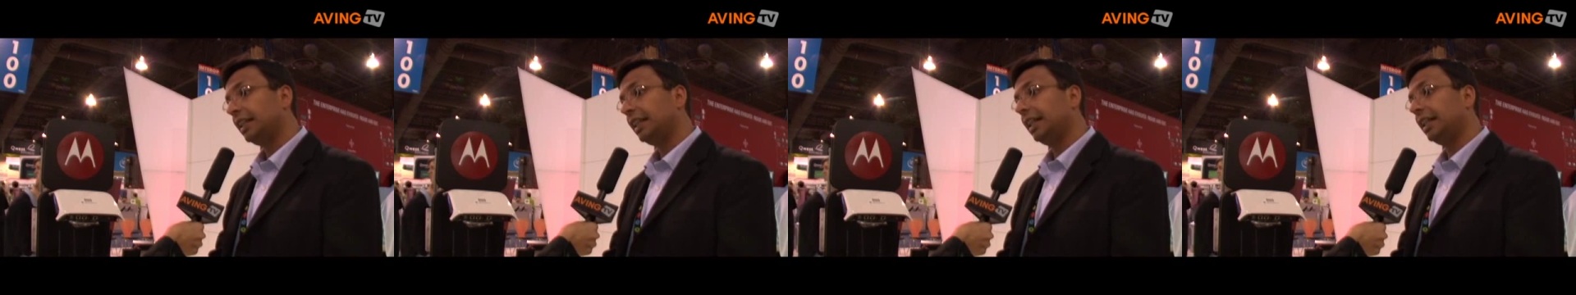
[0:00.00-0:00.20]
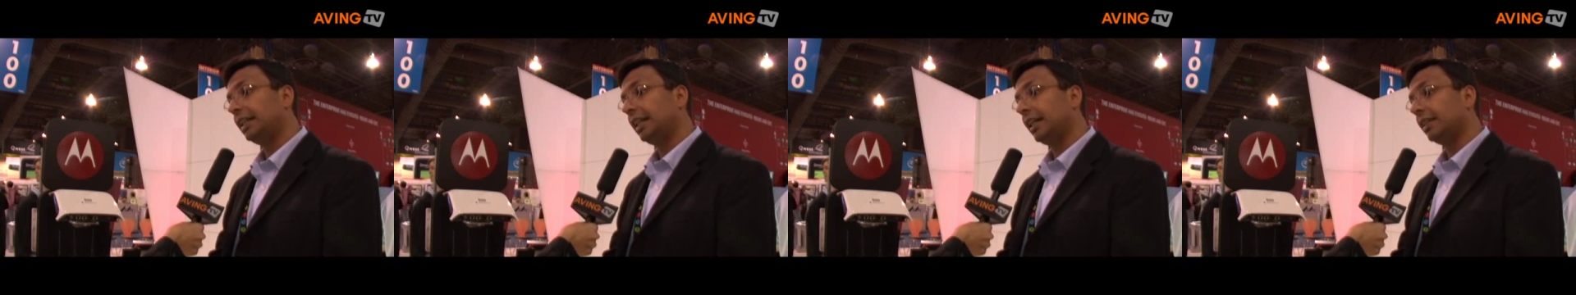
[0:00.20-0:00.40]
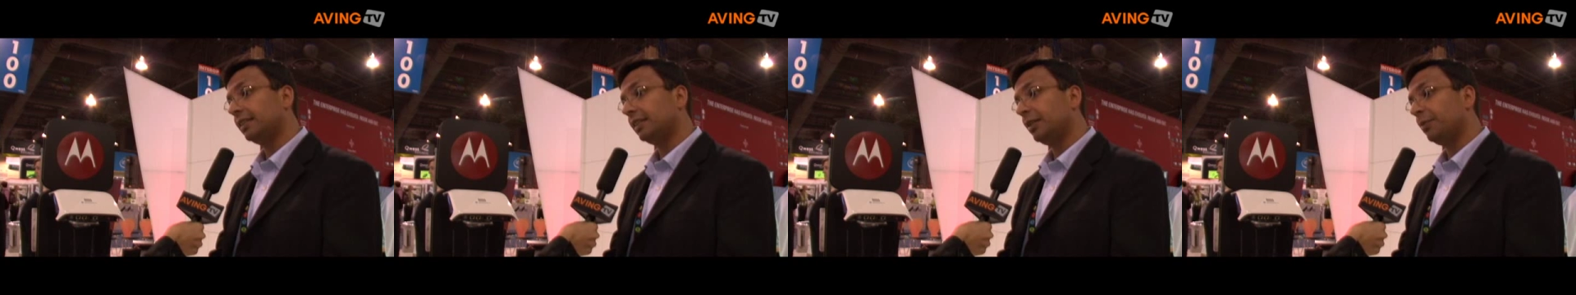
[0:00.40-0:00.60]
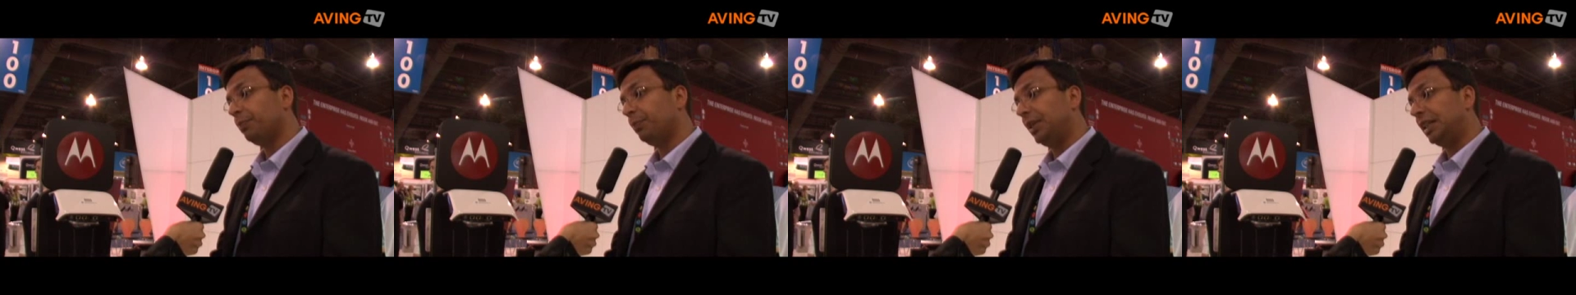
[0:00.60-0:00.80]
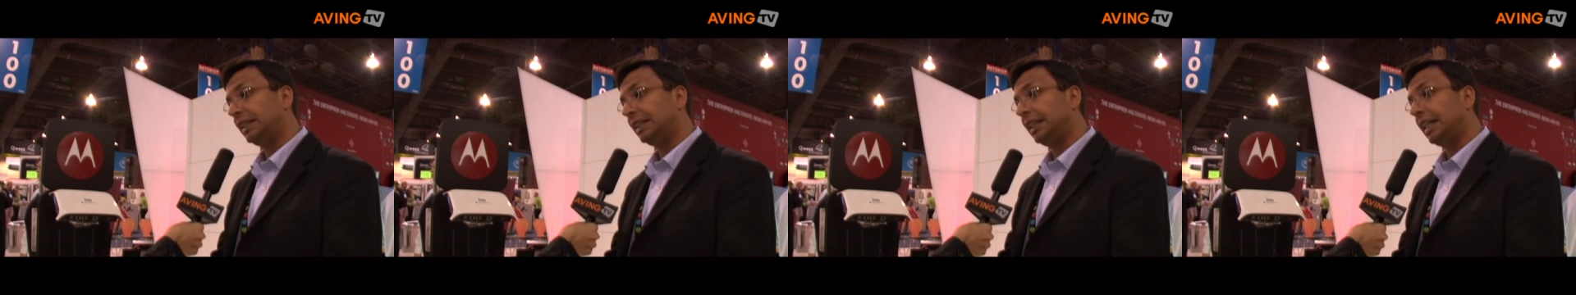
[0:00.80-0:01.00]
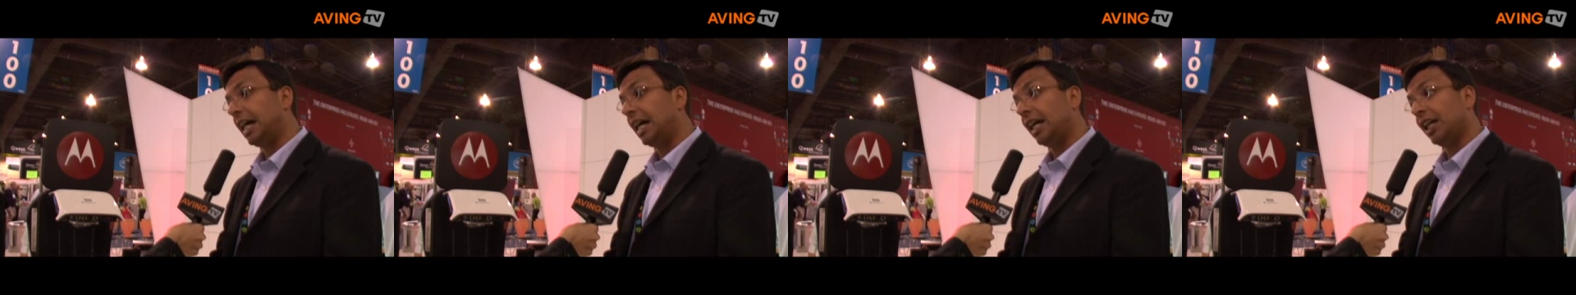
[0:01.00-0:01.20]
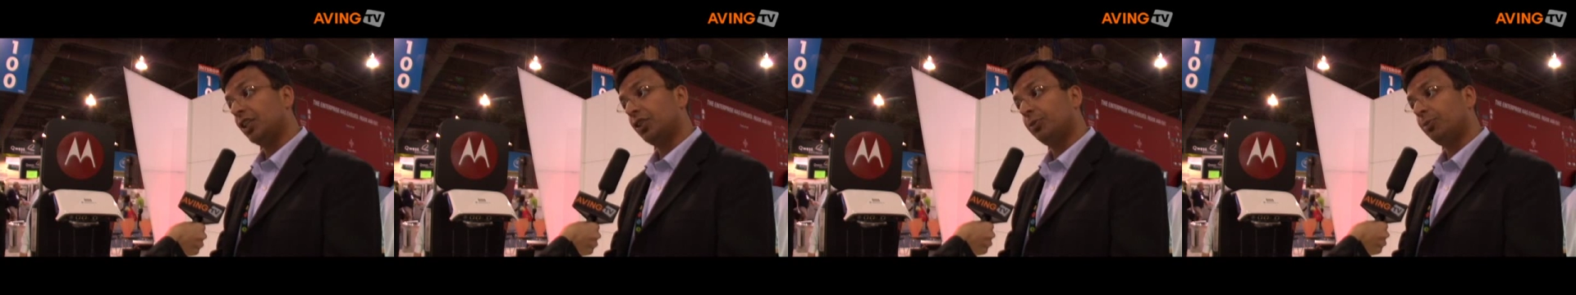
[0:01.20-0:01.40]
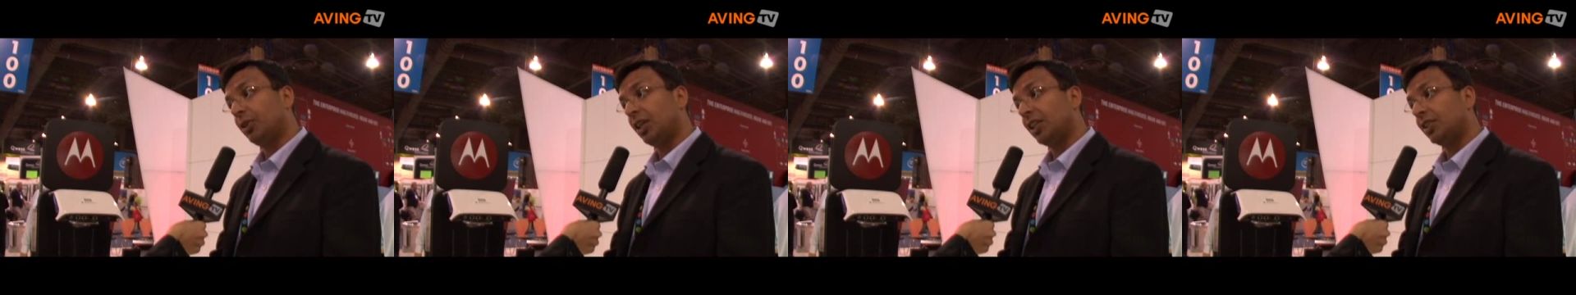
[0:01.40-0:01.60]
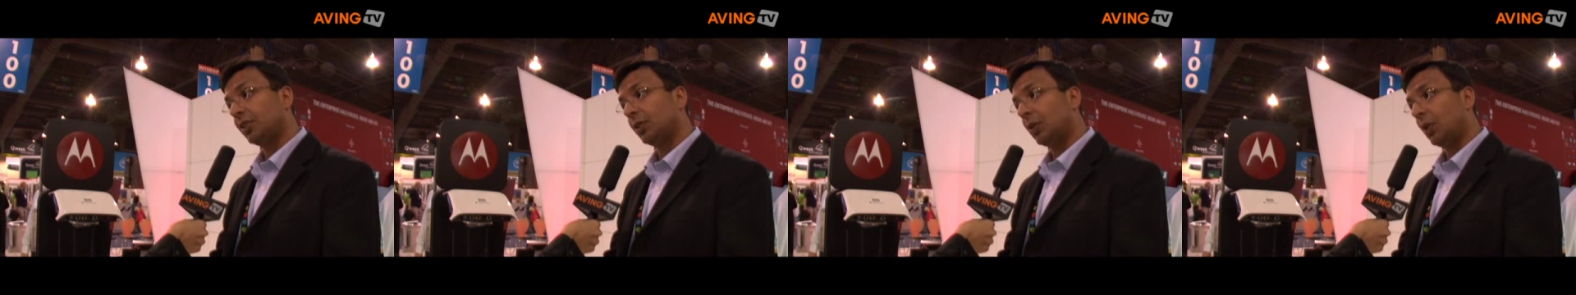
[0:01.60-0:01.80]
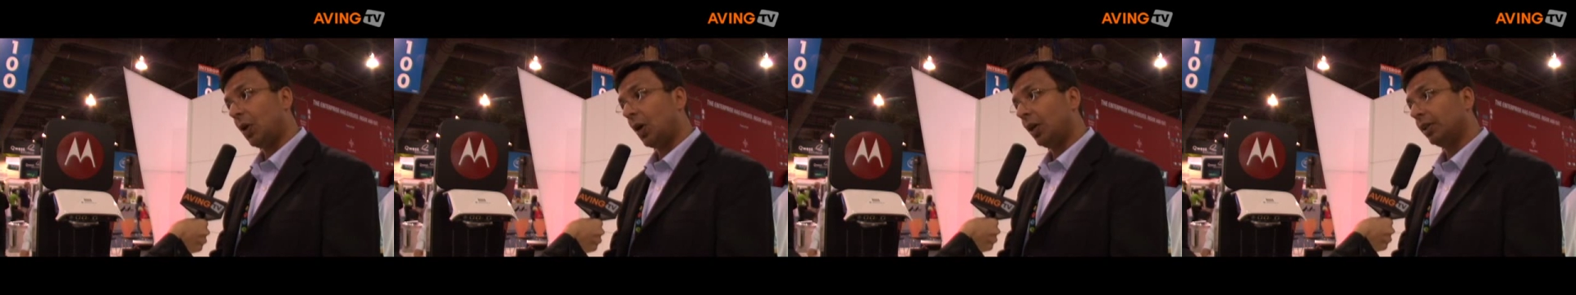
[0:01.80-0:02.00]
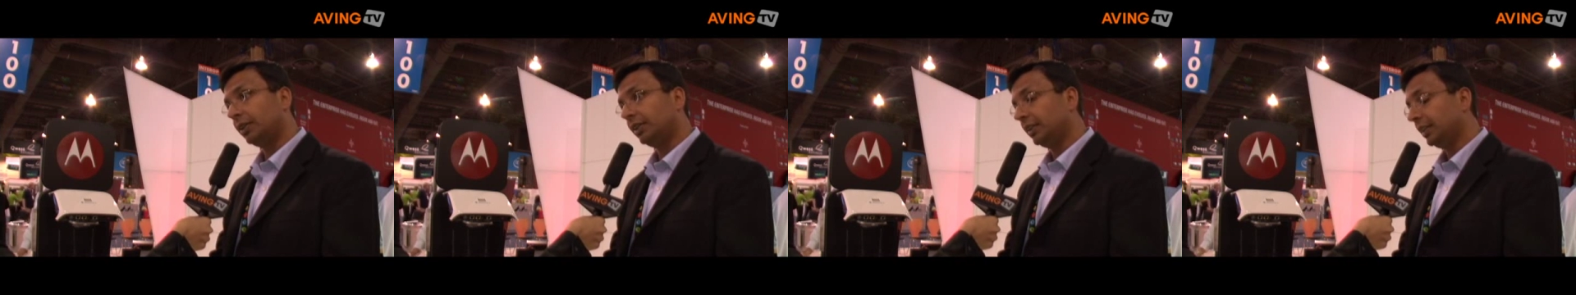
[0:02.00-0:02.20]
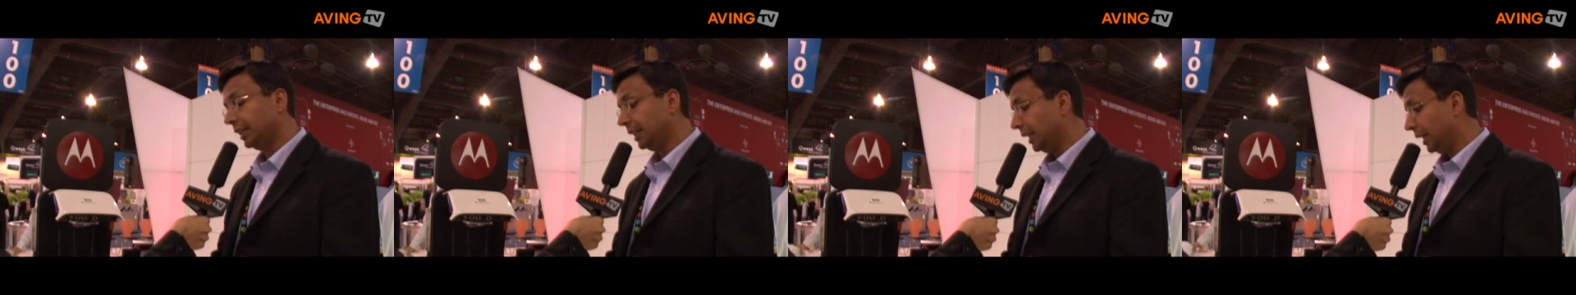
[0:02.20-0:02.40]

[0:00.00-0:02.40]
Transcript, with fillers: It has a PCI Express slot